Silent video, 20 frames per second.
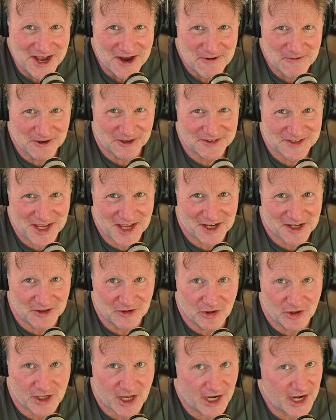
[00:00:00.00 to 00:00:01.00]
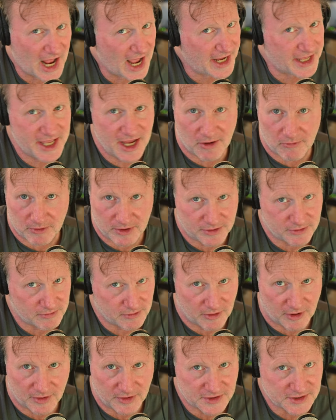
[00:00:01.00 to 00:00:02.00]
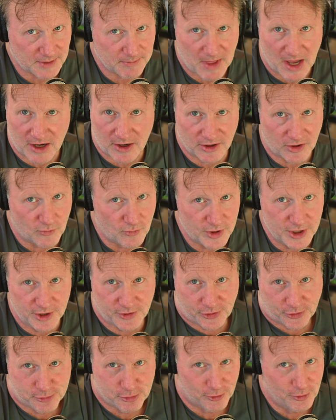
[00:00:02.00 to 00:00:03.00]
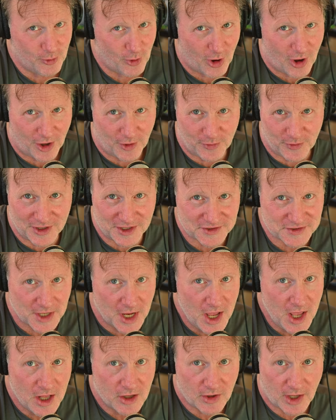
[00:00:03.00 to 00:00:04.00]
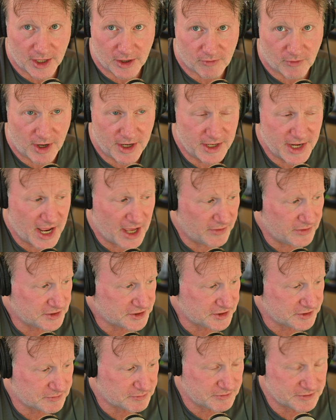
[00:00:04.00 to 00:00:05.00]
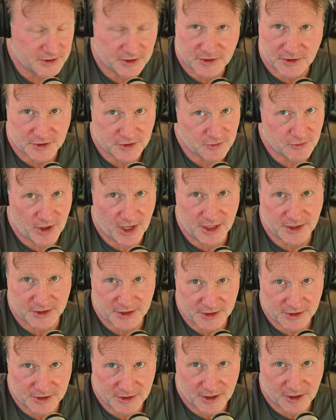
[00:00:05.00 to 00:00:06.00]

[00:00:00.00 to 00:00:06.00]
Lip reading: We'll take a look at it. I can't read through all this. I'm not going to read through all this like right now. This is crazy.